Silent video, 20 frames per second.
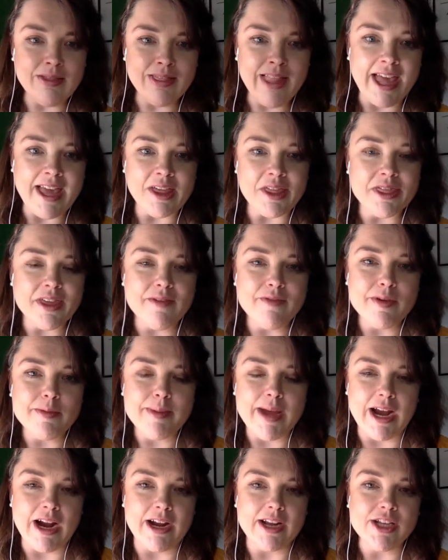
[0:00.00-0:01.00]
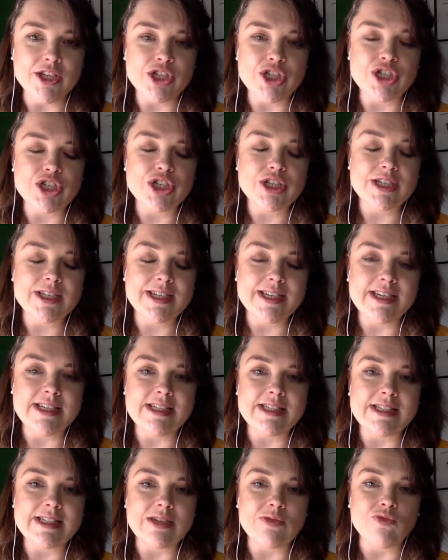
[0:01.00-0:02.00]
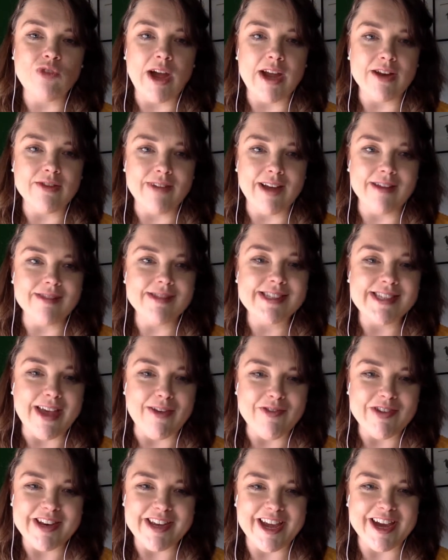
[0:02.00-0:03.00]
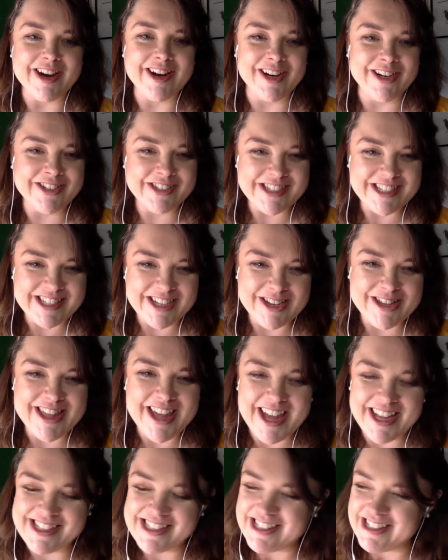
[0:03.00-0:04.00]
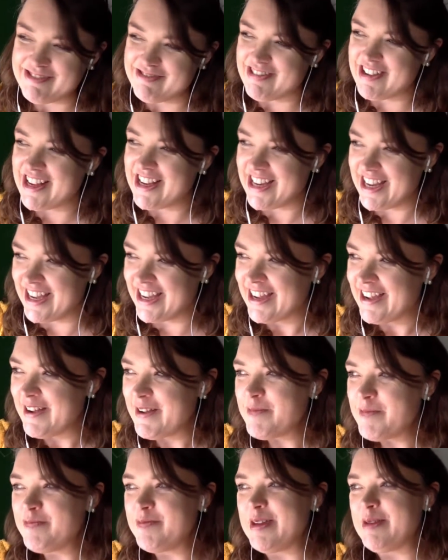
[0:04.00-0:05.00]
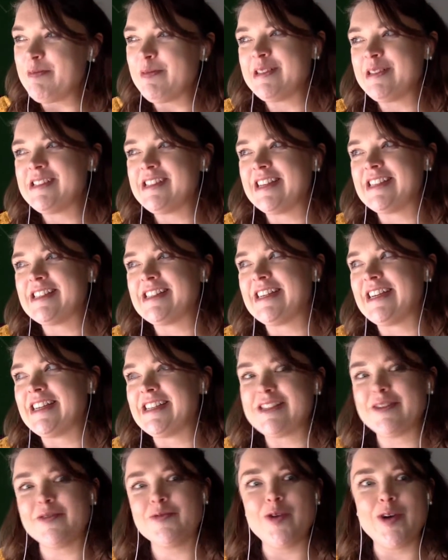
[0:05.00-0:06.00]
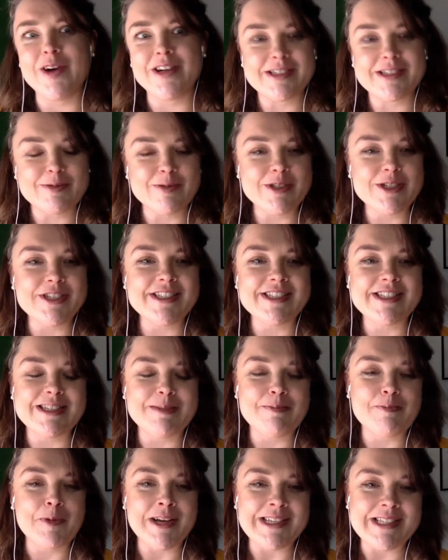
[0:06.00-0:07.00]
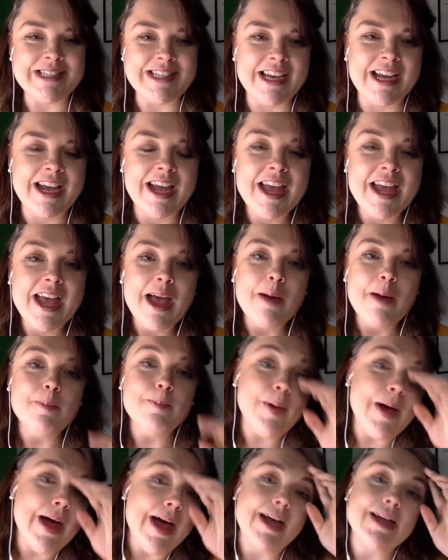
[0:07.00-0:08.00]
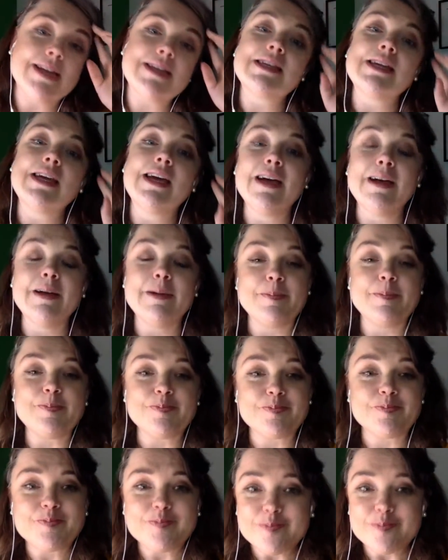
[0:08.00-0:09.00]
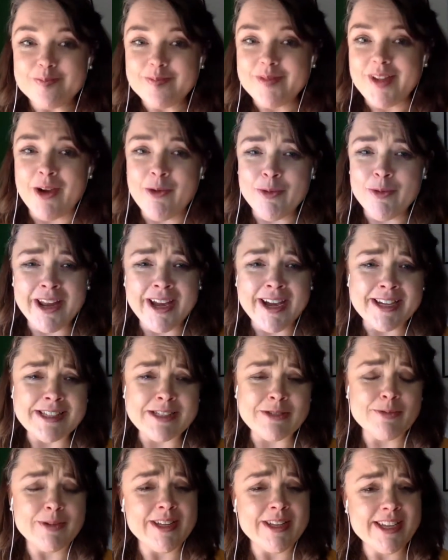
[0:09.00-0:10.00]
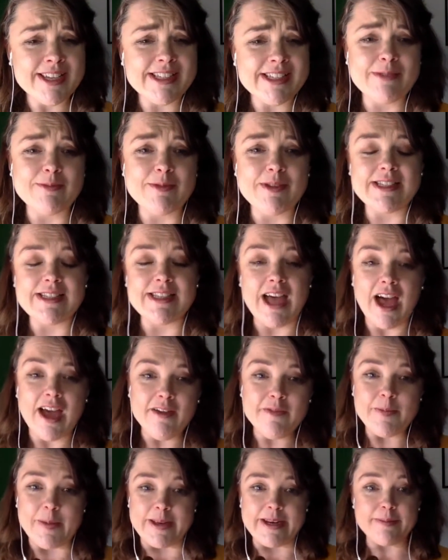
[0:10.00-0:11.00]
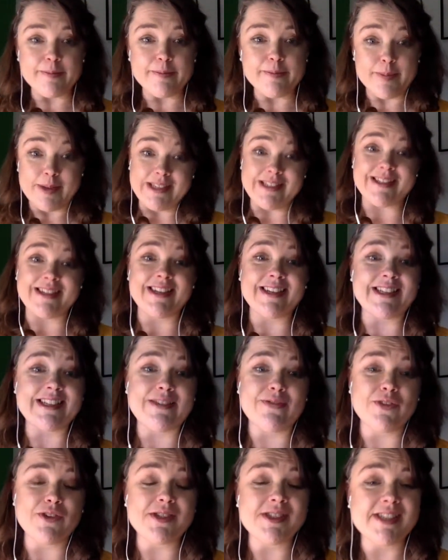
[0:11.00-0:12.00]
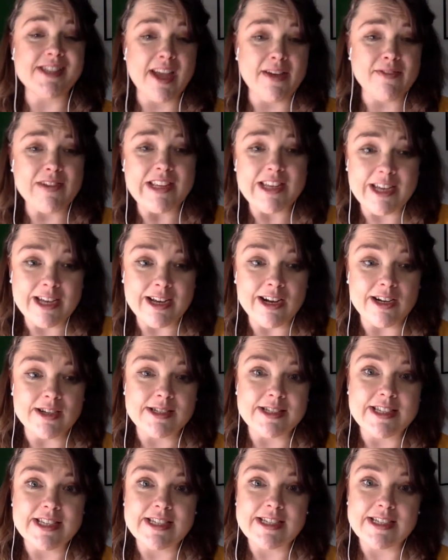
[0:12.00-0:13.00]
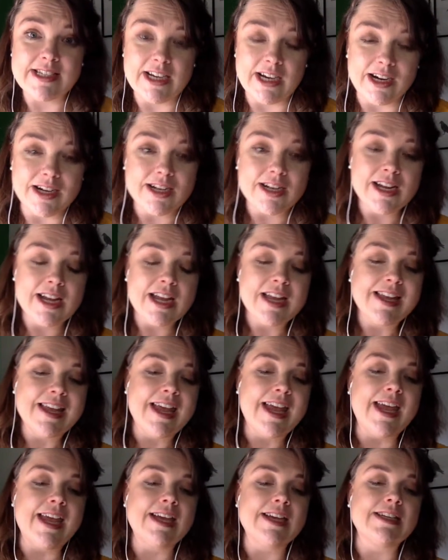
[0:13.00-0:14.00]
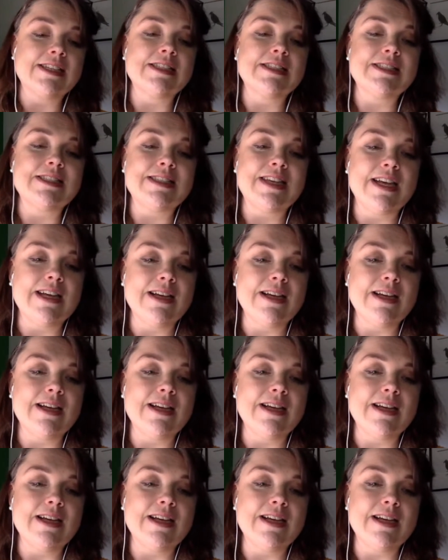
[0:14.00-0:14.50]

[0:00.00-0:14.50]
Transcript: length of a marriage is right around 7 years. That's when people tend to get divorced, which is depressing. But what I got to realizing was I've been in business for 7 years this year. And